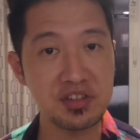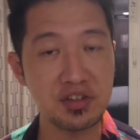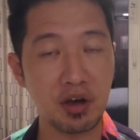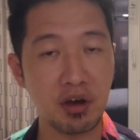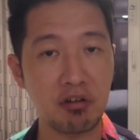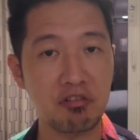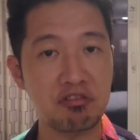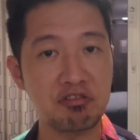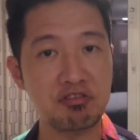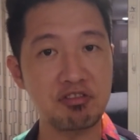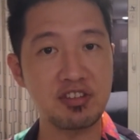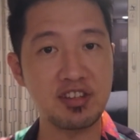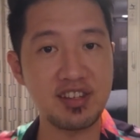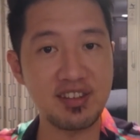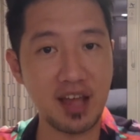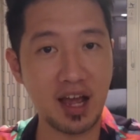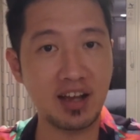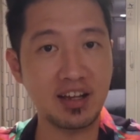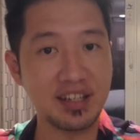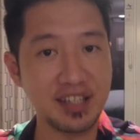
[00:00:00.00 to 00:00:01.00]
of
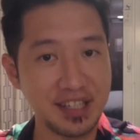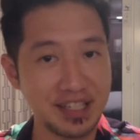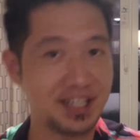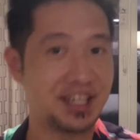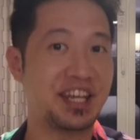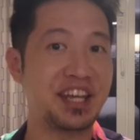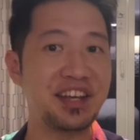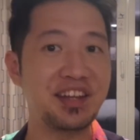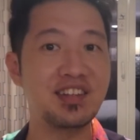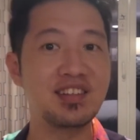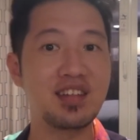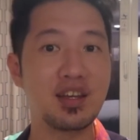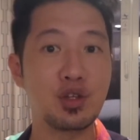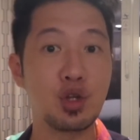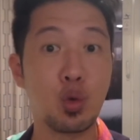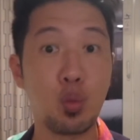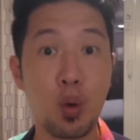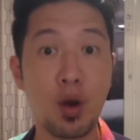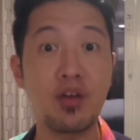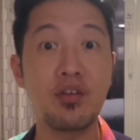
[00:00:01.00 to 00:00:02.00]
young kids
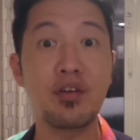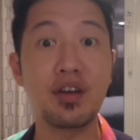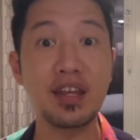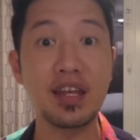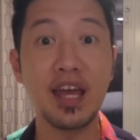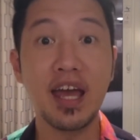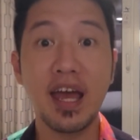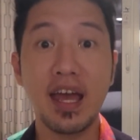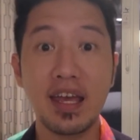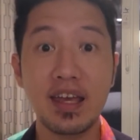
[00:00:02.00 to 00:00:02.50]
and you're wondering